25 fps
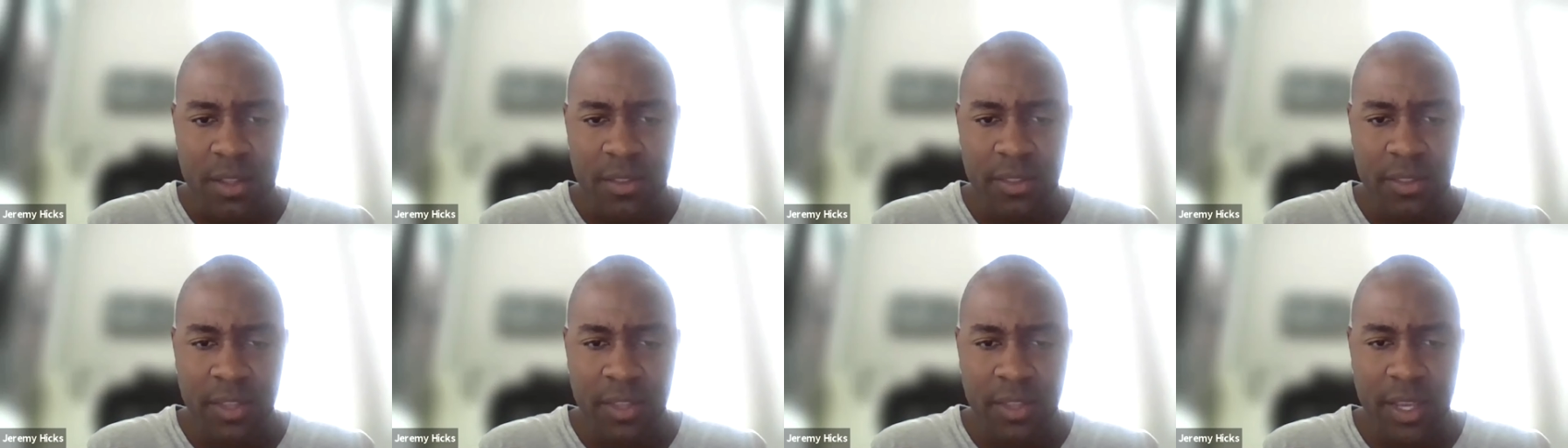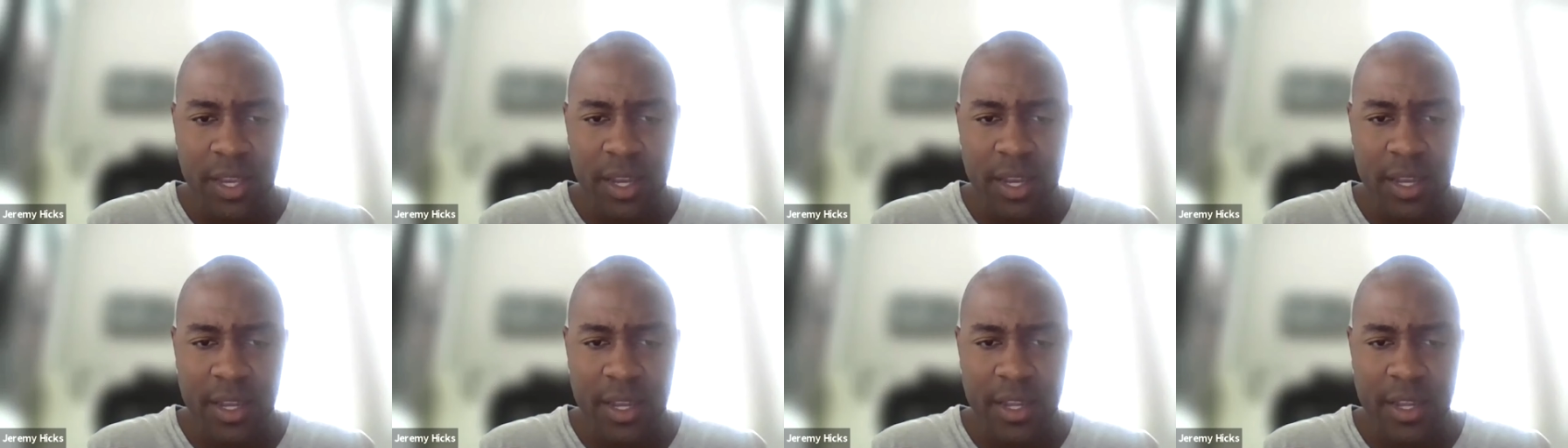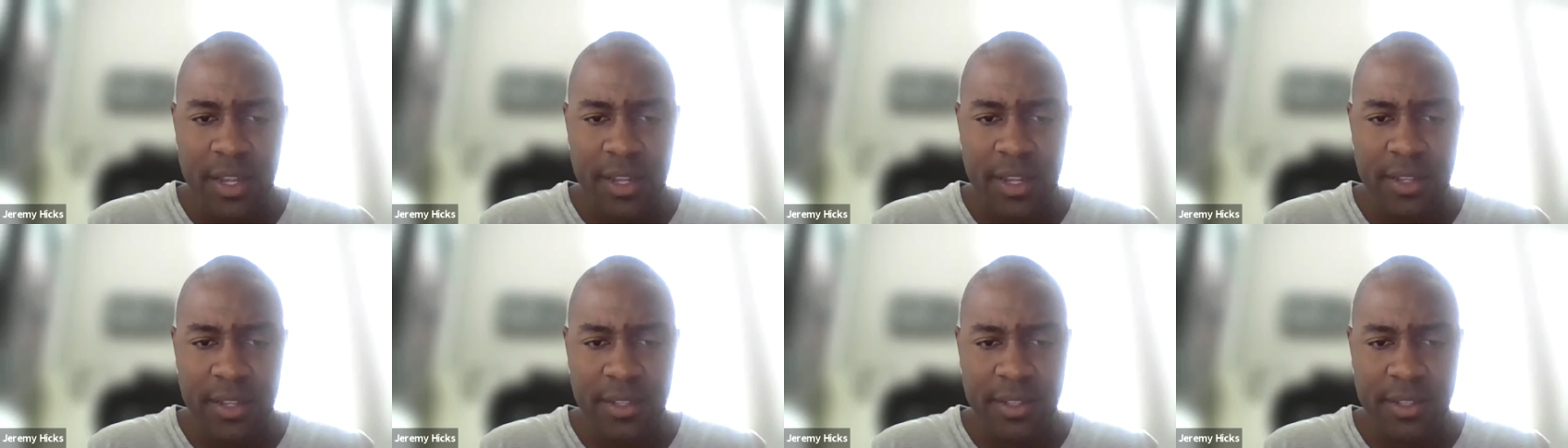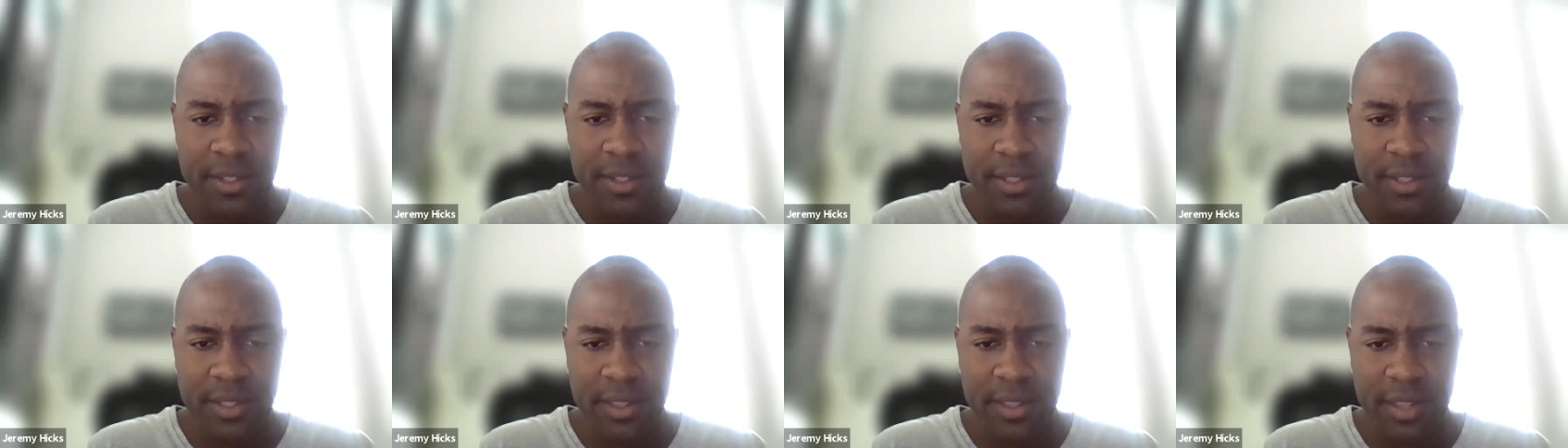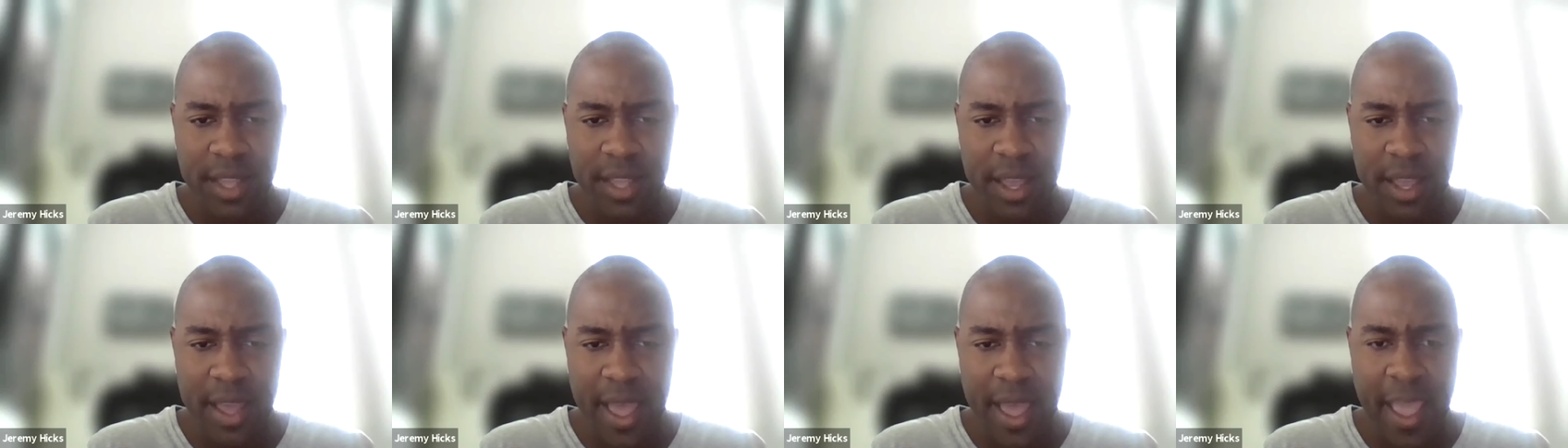the
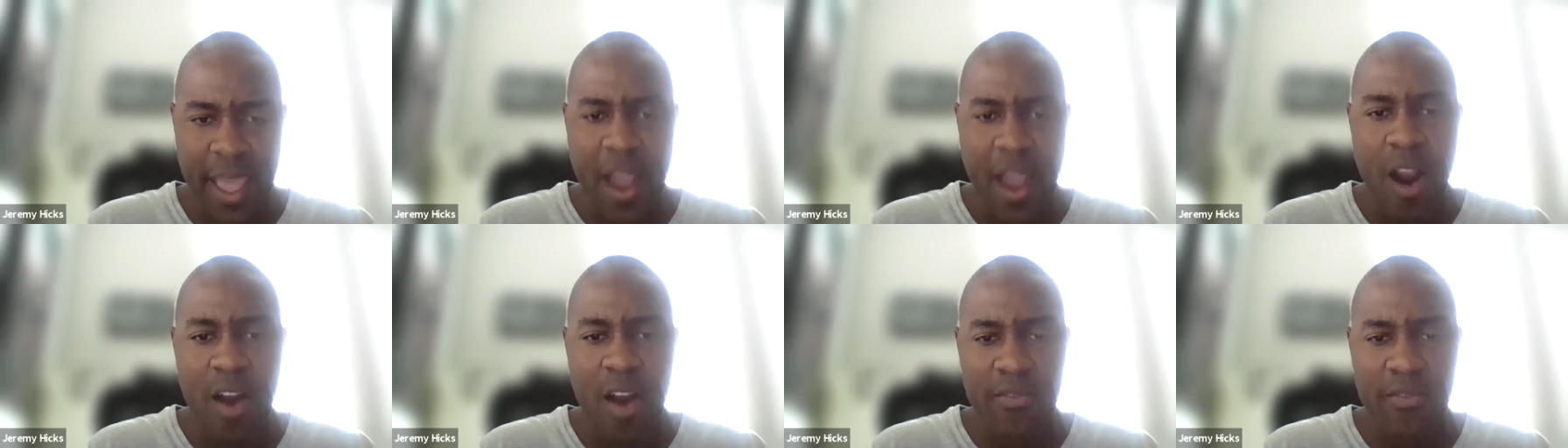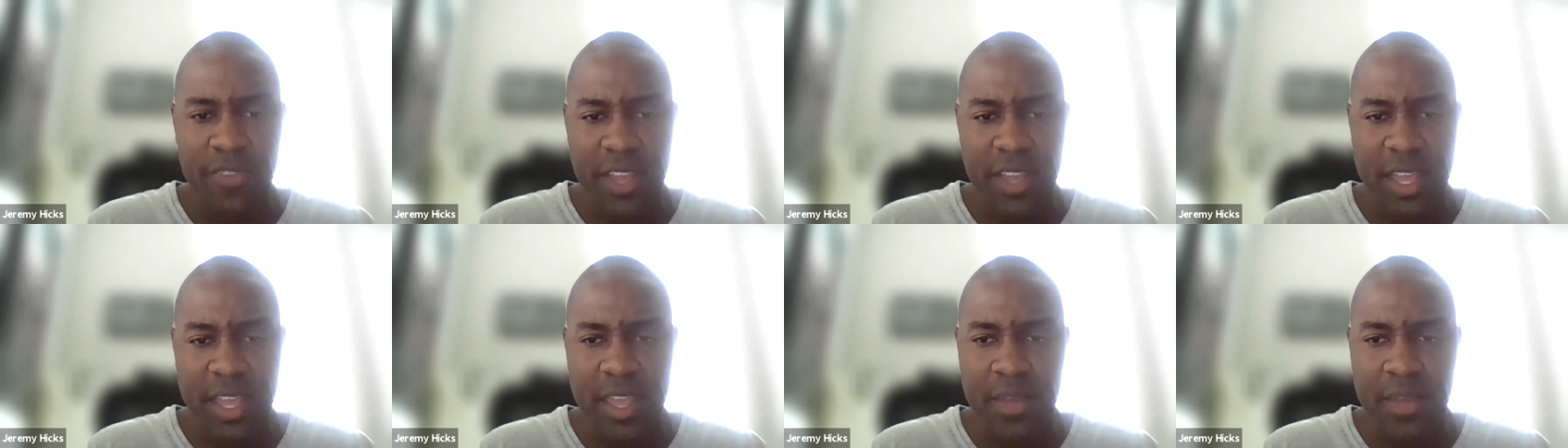ARV,